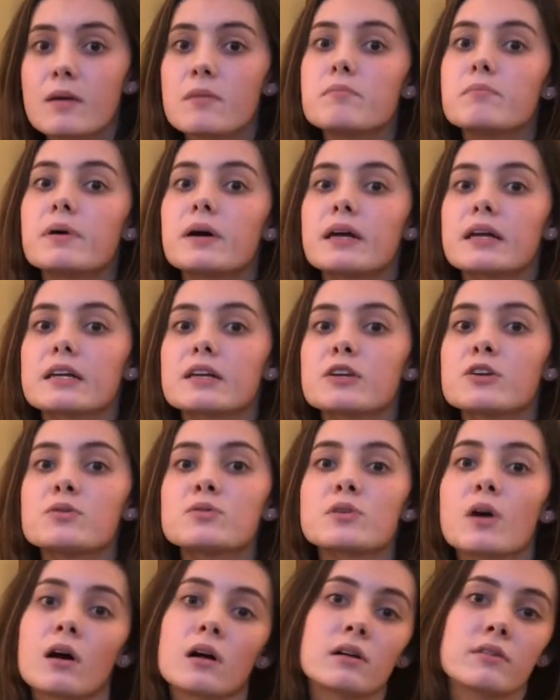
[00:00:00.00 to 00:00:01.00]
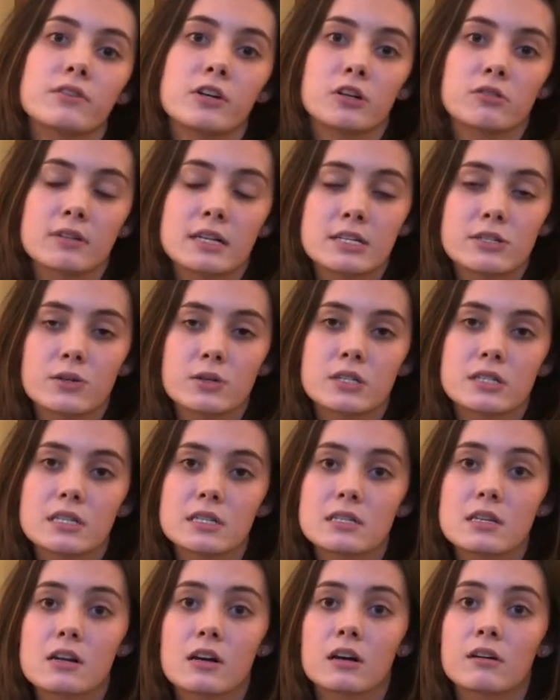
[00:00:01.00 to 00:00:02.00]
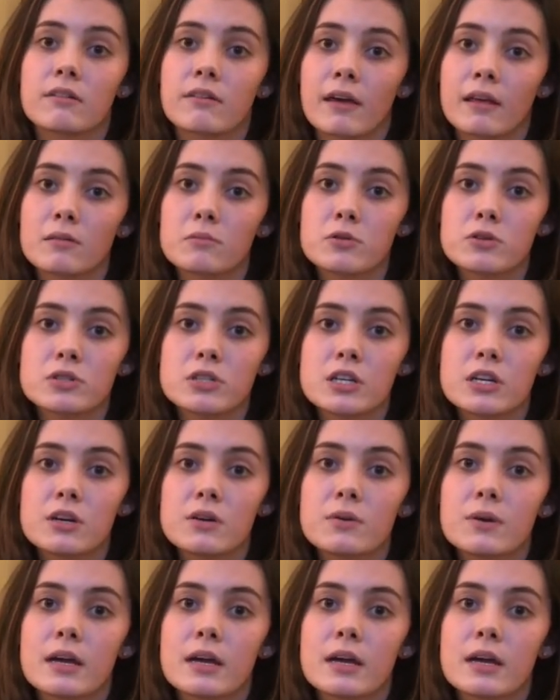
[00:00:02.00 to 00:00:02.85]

But use all of your resources that are available to you